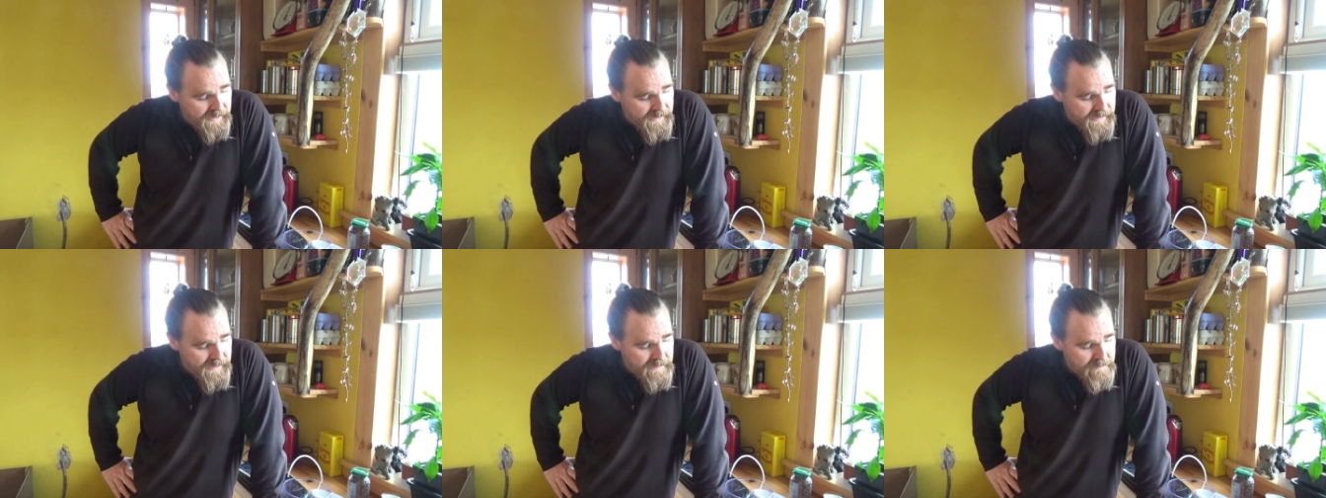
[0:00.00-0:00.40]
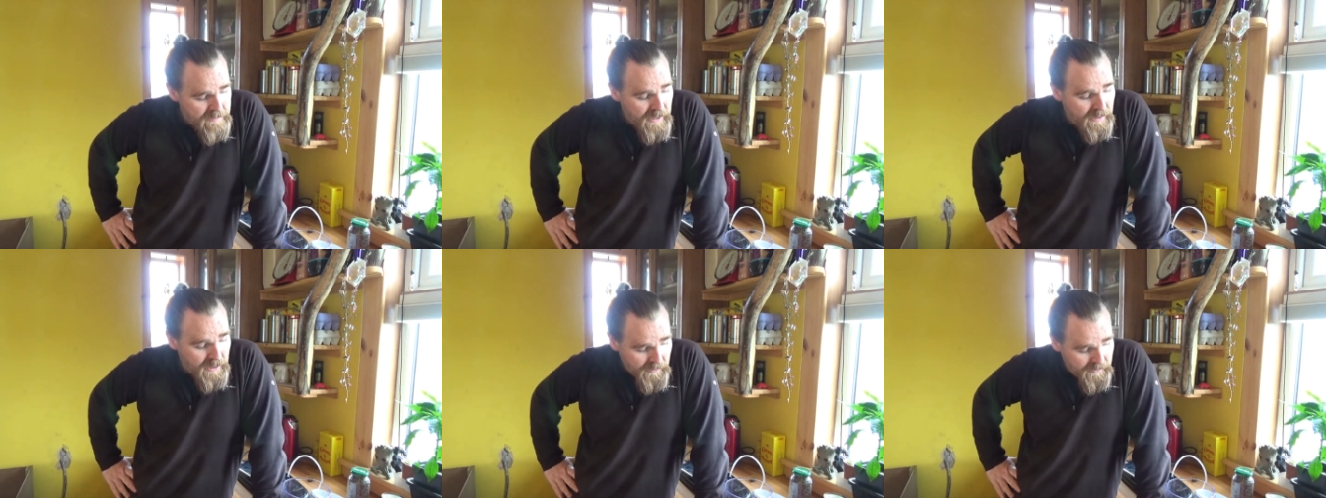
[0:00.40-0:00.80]

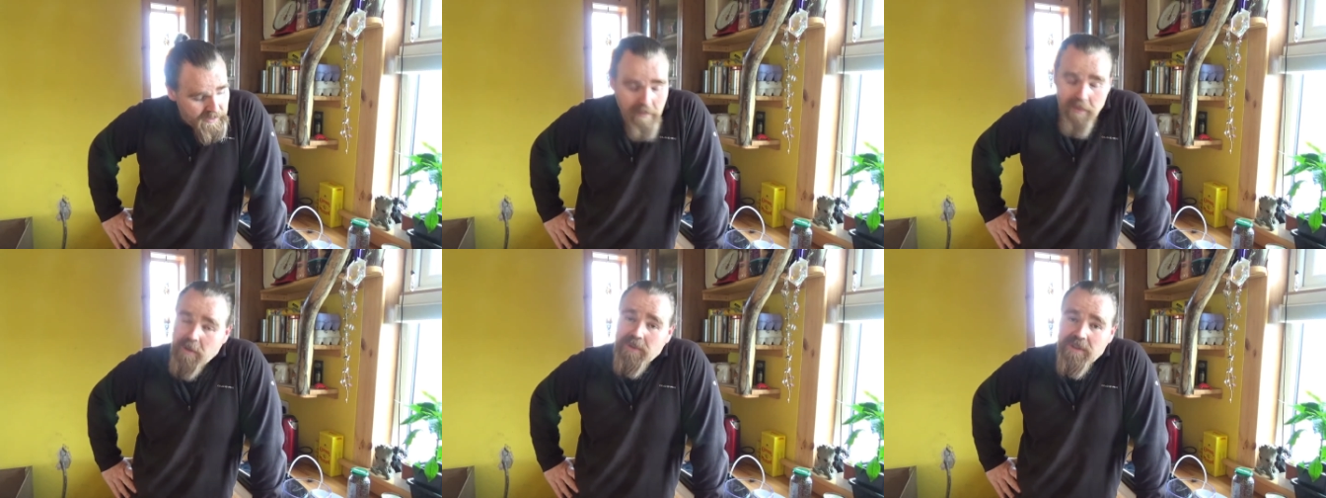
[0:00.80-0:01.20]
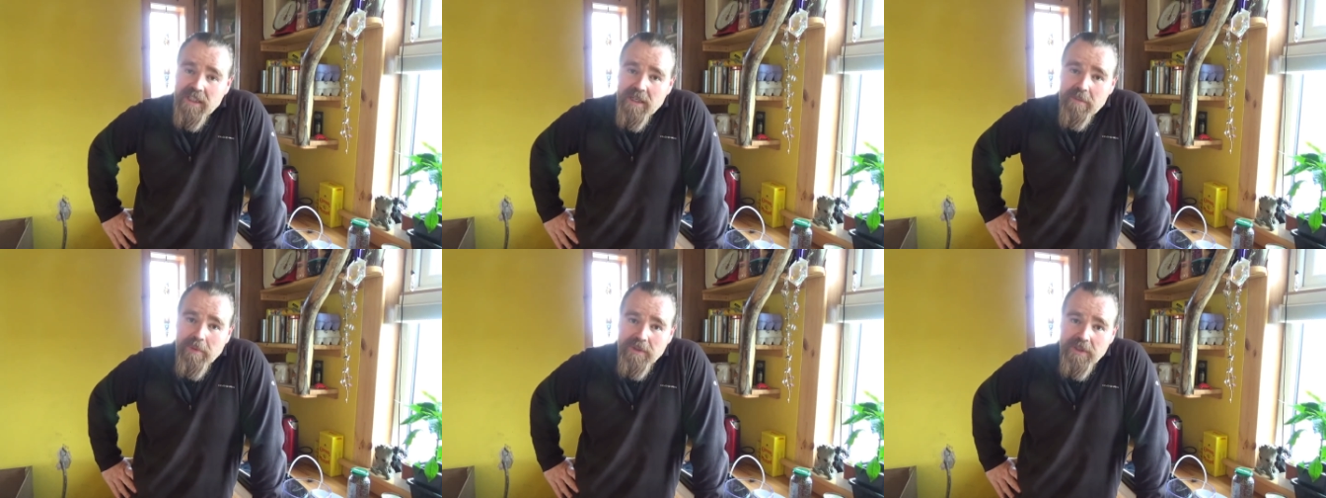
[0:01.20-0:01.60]
I'm going to post
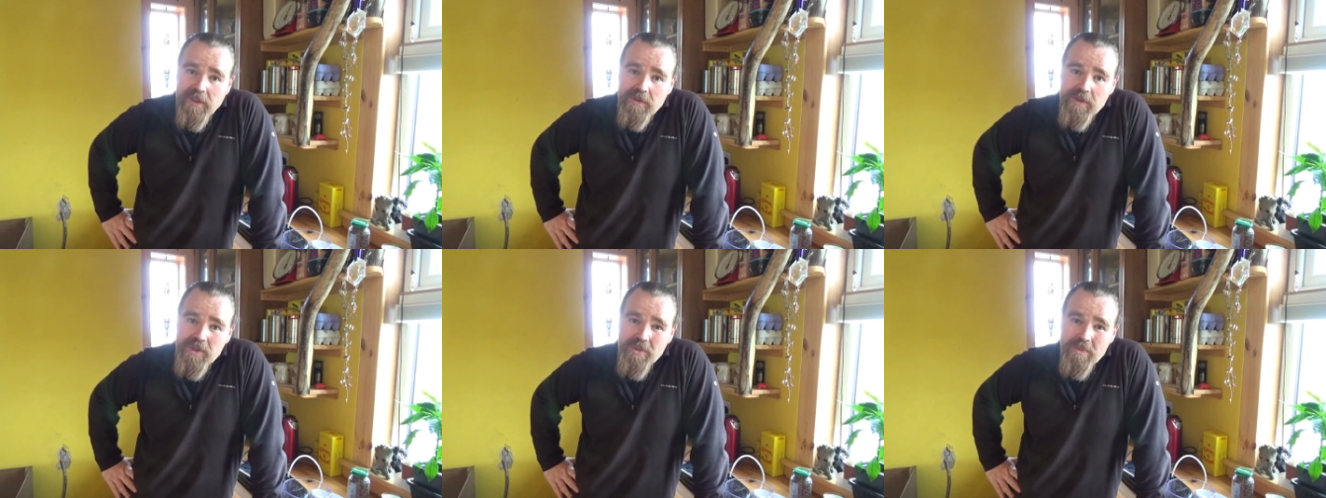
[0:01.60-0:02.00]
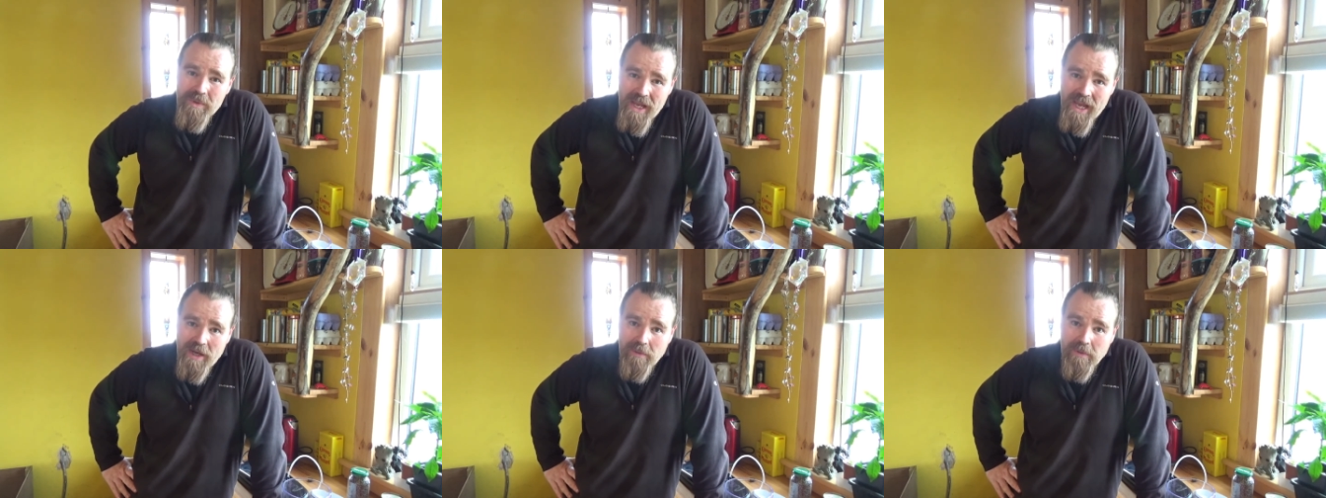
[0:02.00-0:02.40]
it up on YouTube
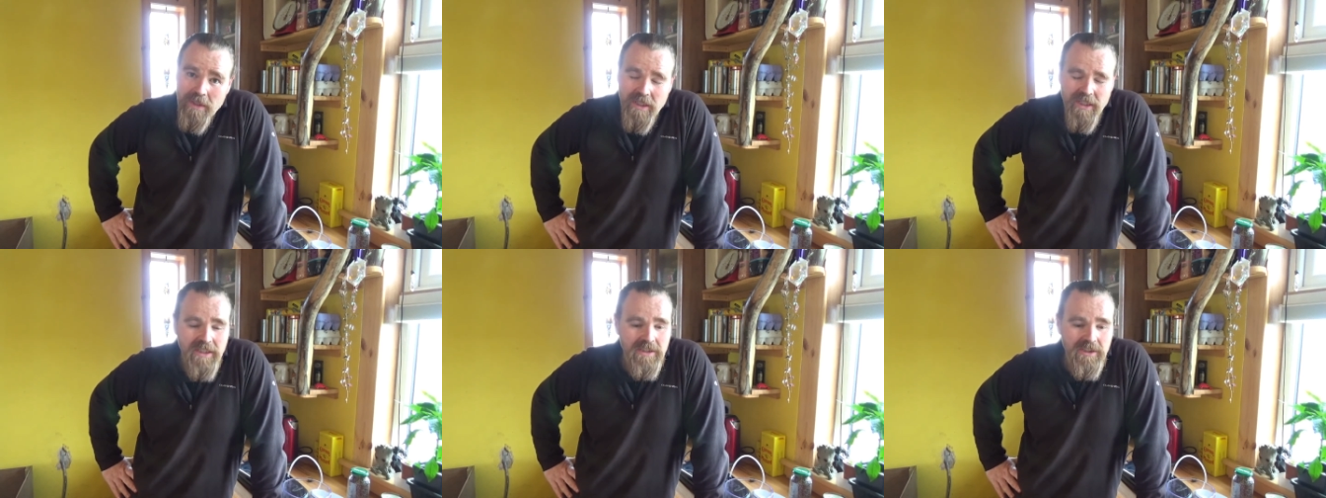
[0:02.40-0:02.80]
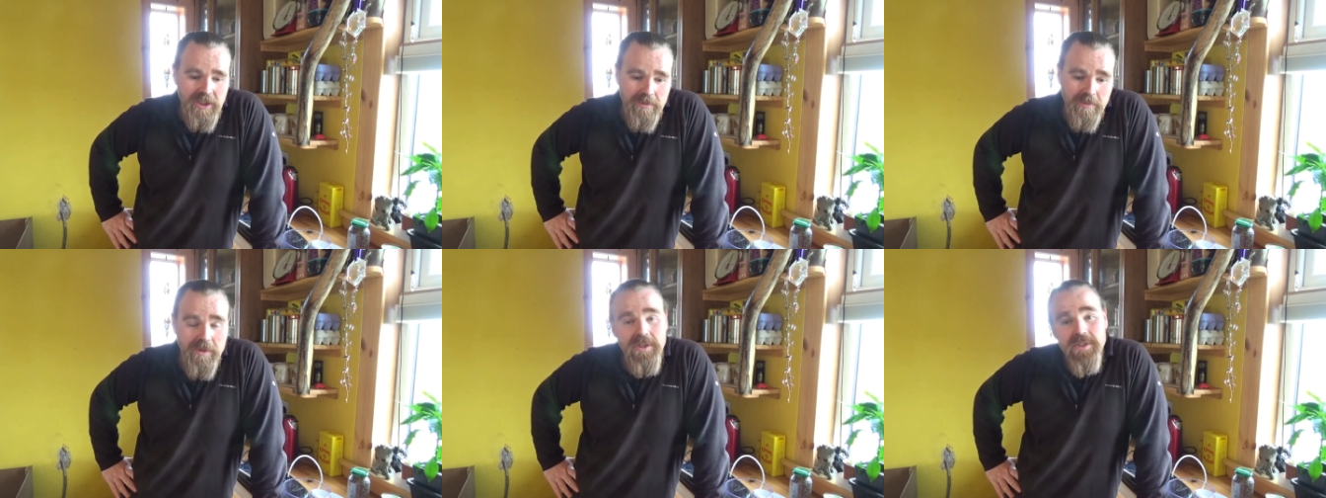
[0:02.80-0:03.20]
now,
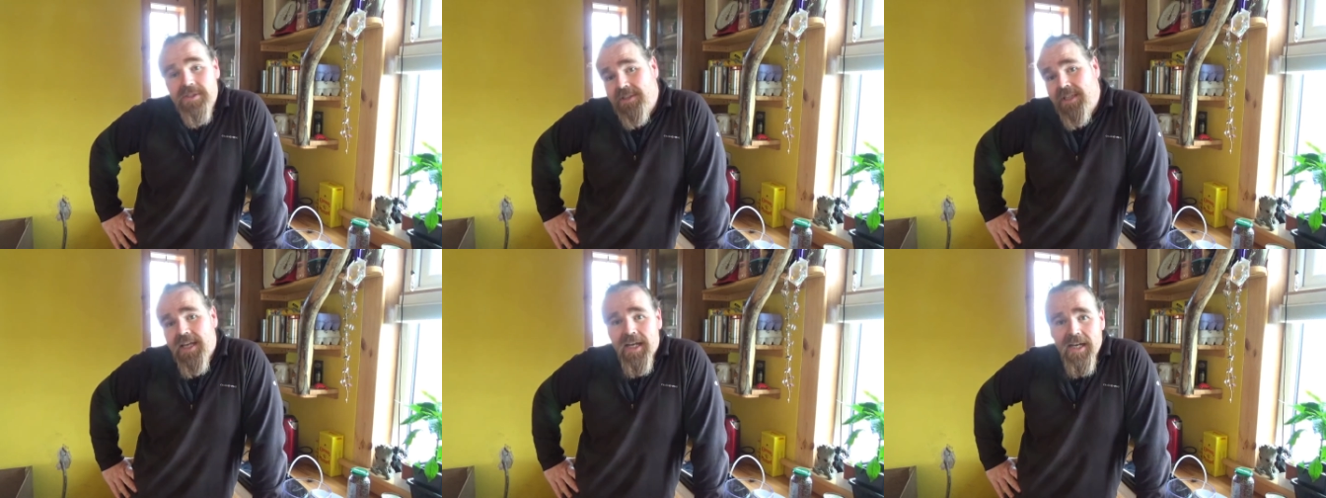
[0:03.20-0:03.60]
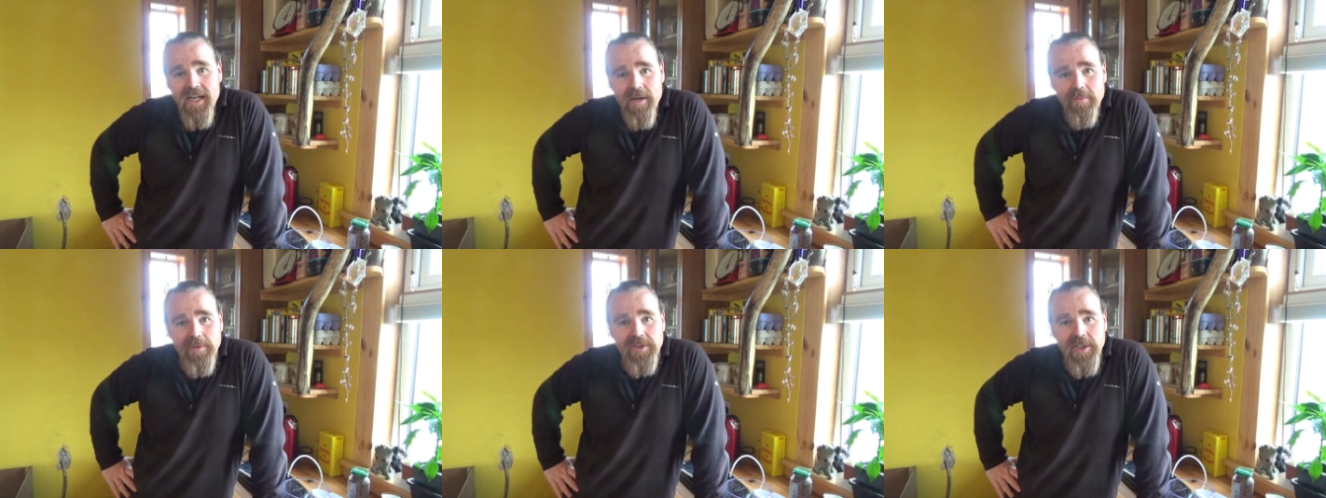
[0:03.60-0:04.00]
just because then I
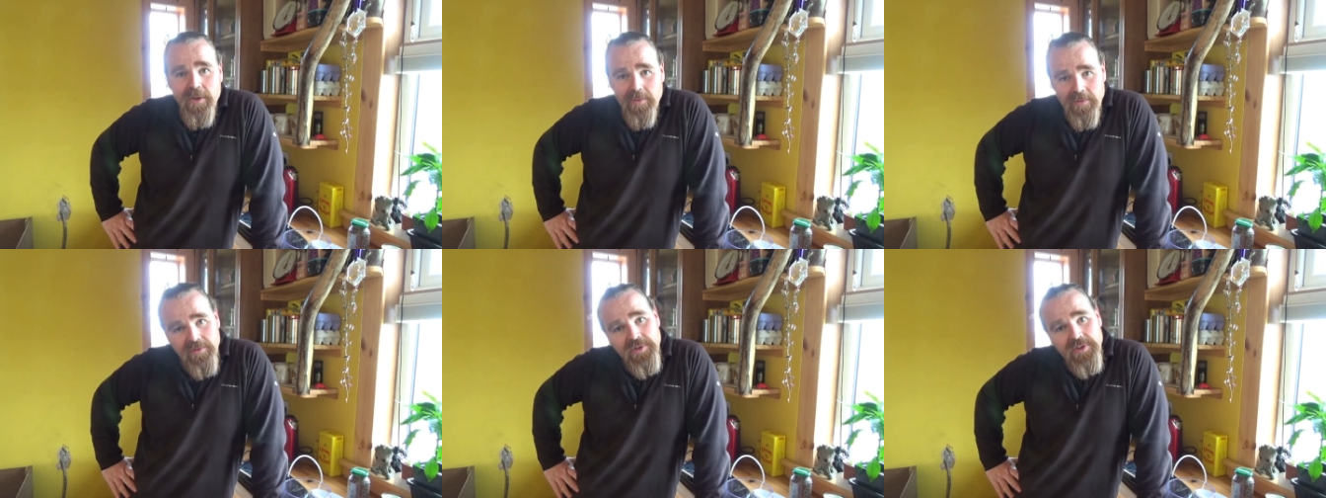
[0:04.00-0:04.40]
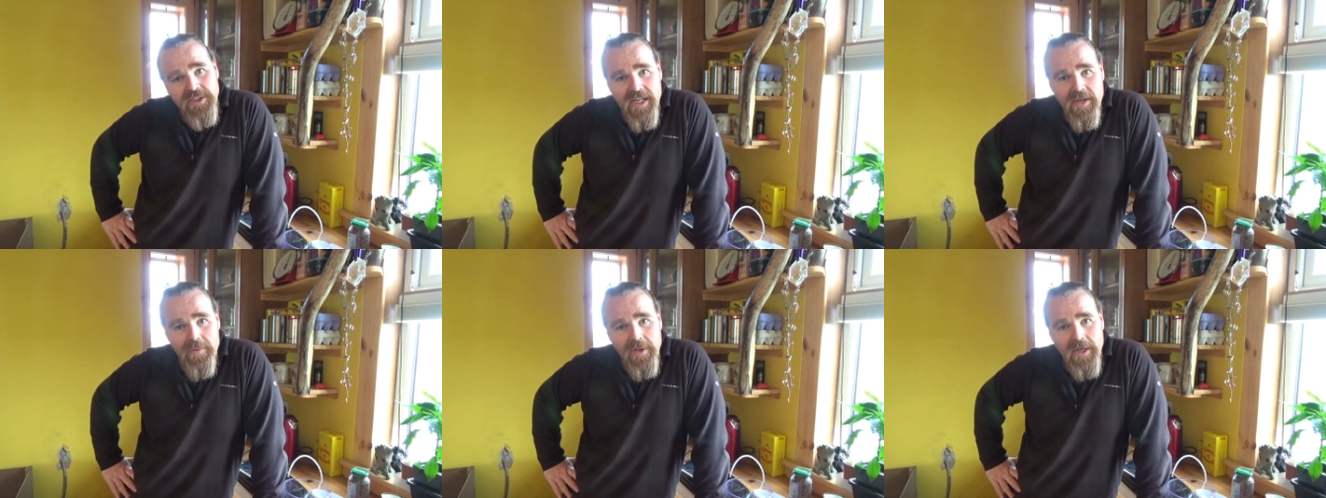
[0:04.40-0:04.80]
can't be told further
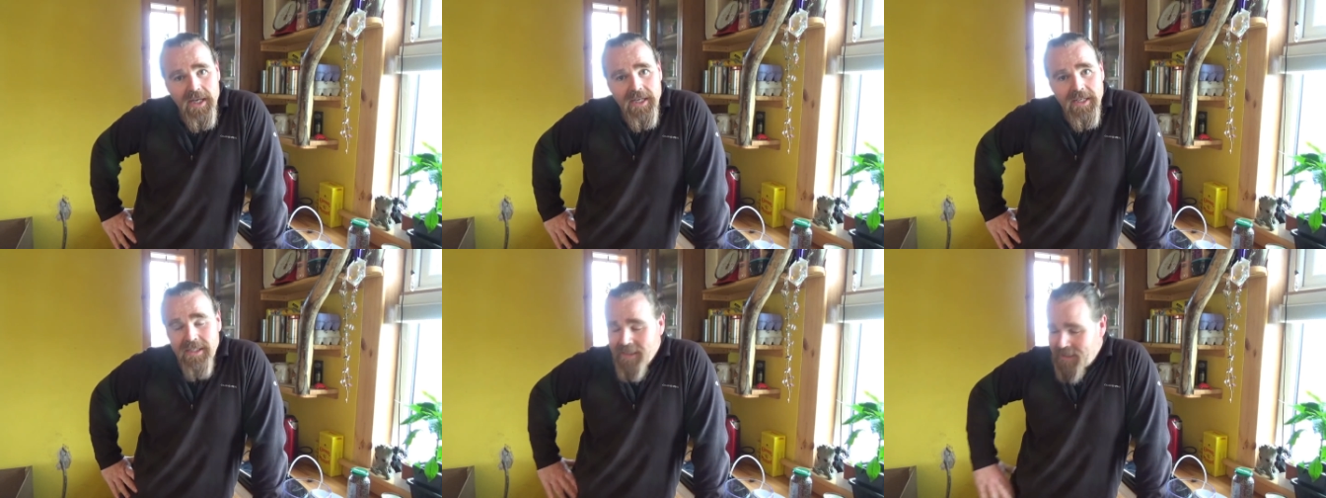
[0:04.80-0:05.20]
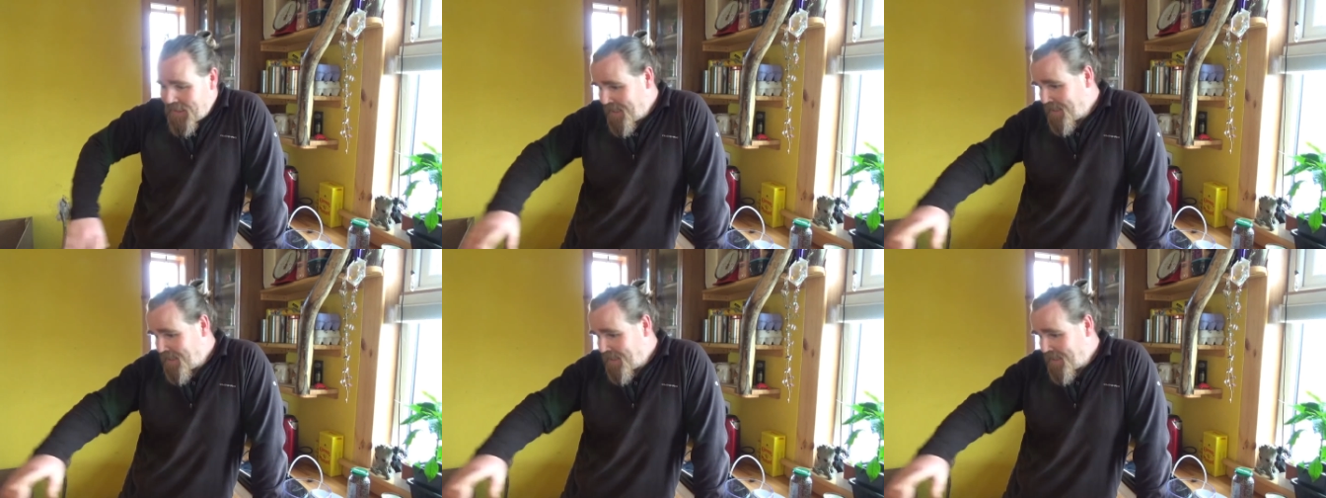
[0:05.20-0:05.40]
down the line,